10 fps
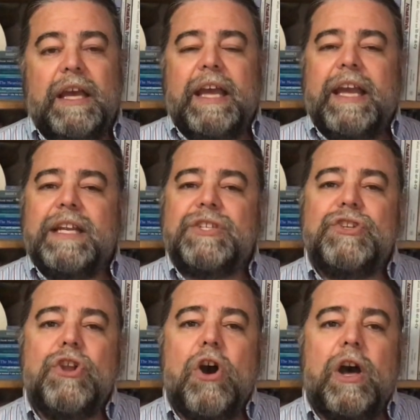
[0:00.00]
It's
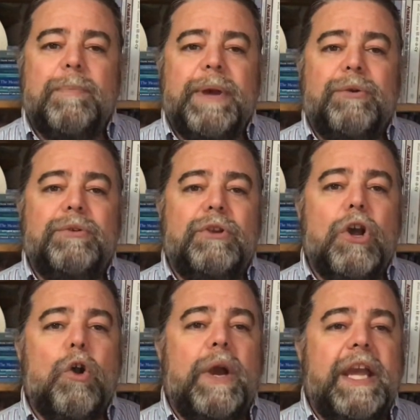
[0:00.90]
not about
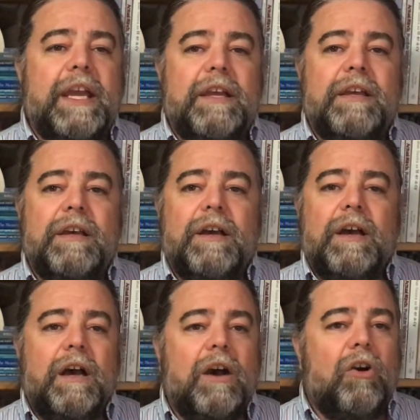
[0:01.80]
knowing
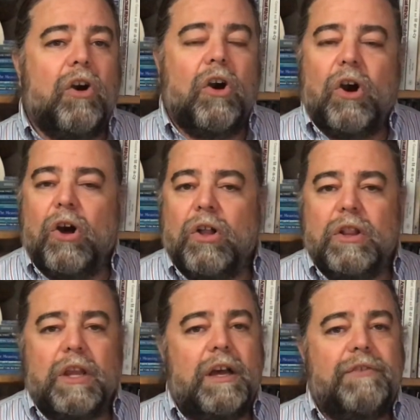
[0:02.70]

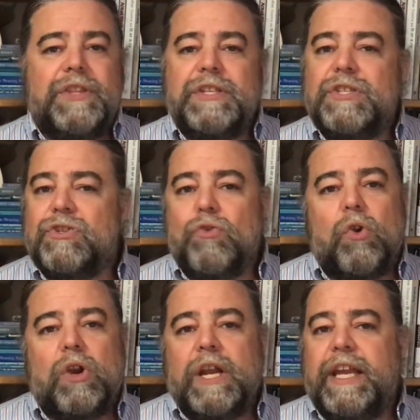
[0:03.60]
all of the
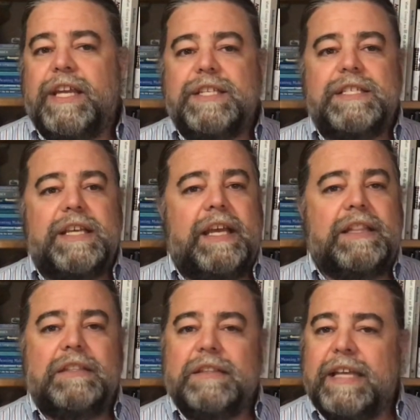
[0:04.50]
stories and
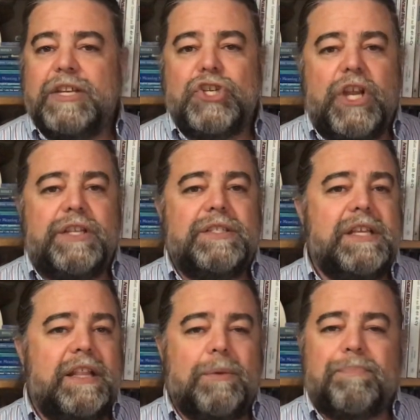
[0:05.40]
the legends
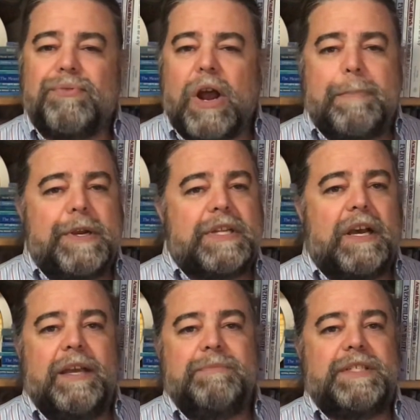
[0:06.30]
and the proper
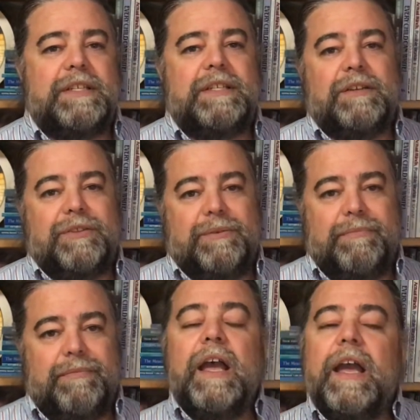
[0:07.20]
times to tell them.
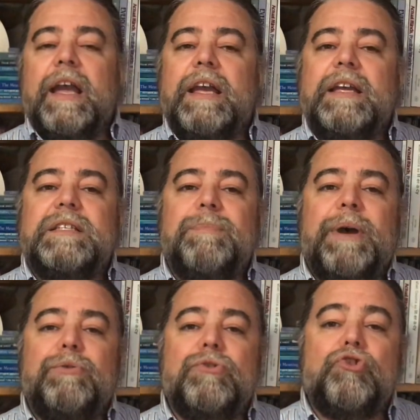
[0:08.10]
It's
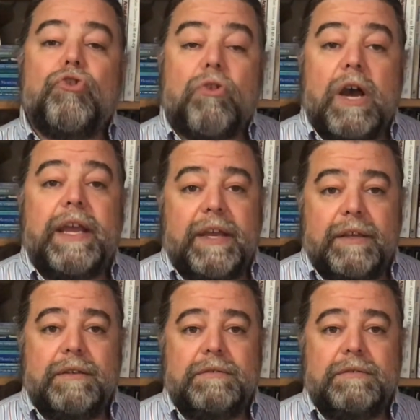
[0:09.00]
about trying.